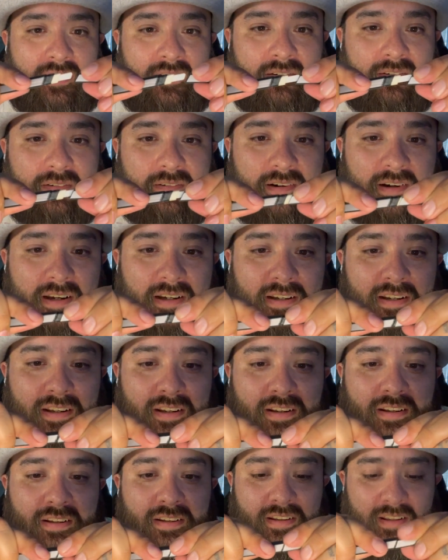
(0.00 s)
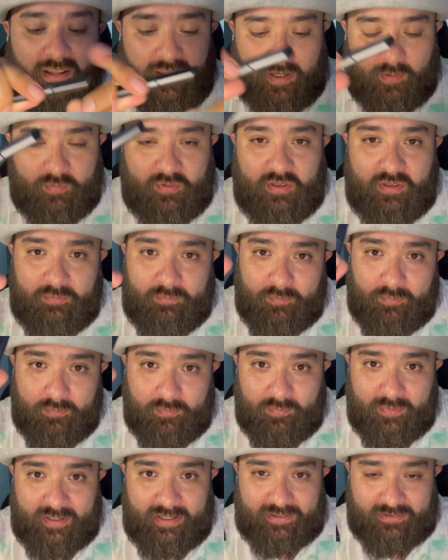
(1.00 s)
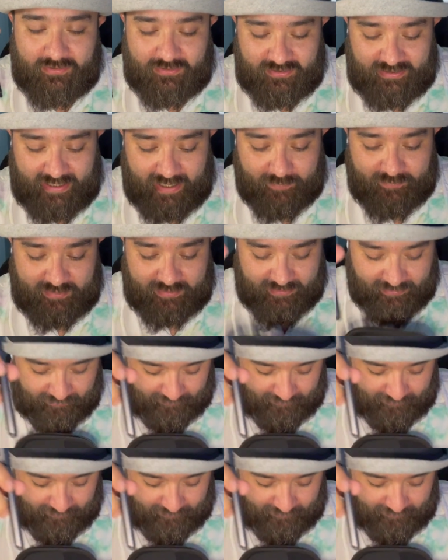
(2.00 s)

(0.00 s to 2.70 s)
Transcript: Right, helps you get those dabs in there